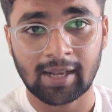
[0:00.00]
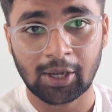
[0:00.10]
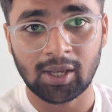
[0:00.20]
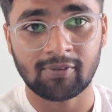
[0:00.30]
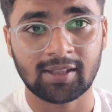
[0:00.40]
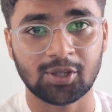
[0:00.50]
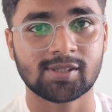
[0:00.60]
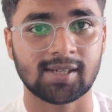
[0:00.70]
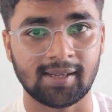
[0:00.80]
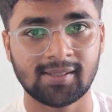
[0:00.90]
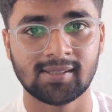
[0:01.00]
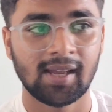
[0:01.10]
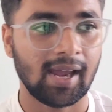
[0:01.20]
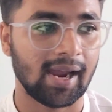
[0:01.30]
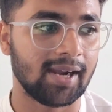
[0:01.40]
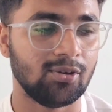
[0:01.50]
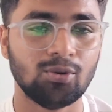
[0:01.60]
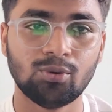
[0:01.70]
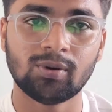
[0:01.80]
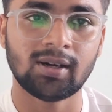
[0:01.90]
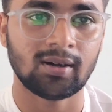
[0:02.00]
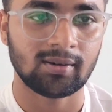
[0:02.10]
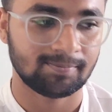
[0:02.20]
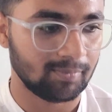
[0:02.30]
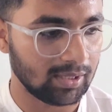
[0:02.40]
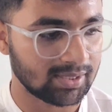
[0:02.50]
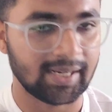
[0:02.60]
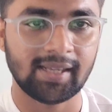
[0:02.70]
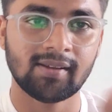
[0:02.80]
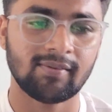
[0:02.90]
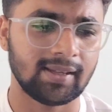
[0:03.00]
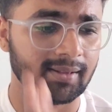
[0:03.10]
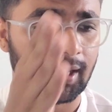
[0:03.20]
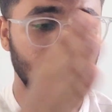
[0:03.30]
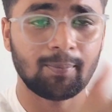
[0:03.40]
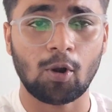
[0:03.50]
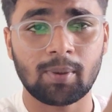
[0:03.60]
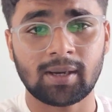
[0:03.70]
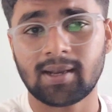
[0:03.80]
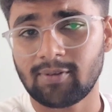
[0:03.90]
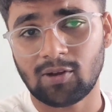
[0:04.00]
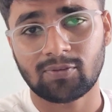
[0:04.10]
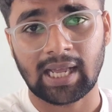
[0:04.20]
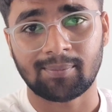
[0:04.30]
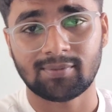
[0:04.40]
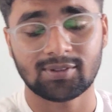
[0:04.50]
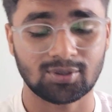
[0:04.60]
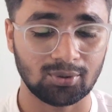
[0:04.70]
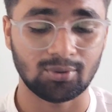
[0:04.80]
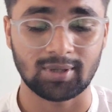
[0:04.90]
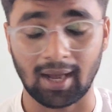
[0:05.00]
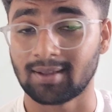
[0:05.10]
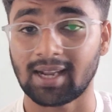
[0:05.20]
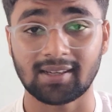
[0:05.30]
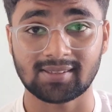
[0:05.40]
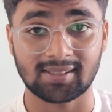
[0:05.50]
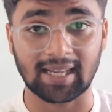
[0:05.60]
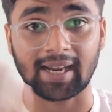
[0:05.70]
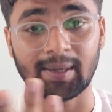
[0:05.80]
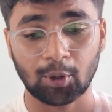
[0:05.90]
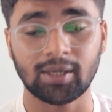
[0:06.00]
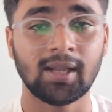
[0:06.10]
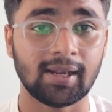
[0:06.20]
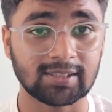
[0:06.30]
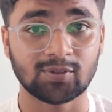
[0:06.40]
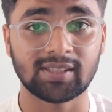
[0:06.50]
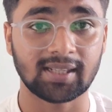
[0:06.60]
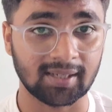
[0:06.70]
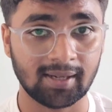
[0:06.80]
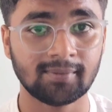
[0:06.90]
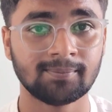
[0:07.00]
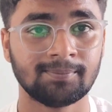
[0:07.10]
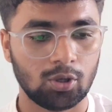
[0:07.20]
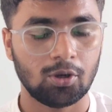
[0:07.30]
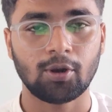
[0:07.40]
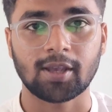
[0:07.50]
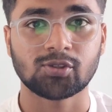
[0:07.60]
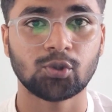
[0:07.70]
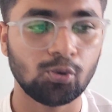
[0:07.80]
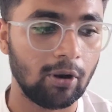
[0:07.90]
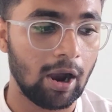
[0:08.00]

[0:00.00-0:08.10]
irregular with your studies and do a study with a proper interval of time. So yeah, that is the second point. Let's move with the third. Okay, so to